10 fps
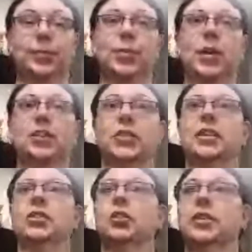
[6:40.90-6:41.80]
We also had
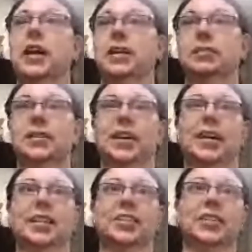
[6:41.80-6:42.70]
to turn down
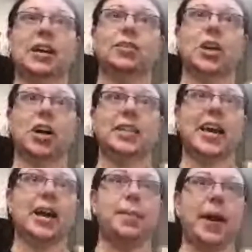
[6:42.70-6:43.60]
the sound on the
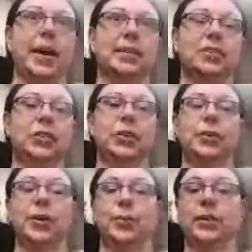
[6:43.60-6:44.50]
iPad so
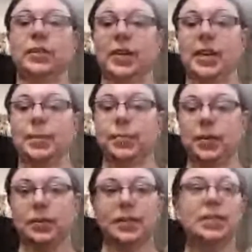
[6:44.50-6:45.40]
it wouldn't keep
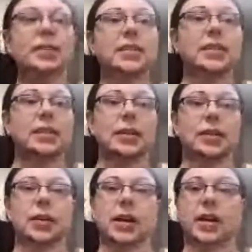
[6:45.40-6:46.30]

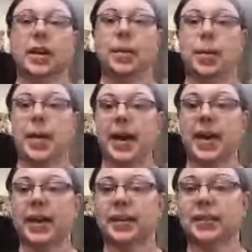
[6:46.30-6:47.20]
coming
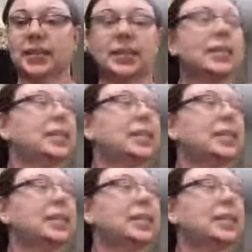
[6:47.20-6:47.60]
back at us.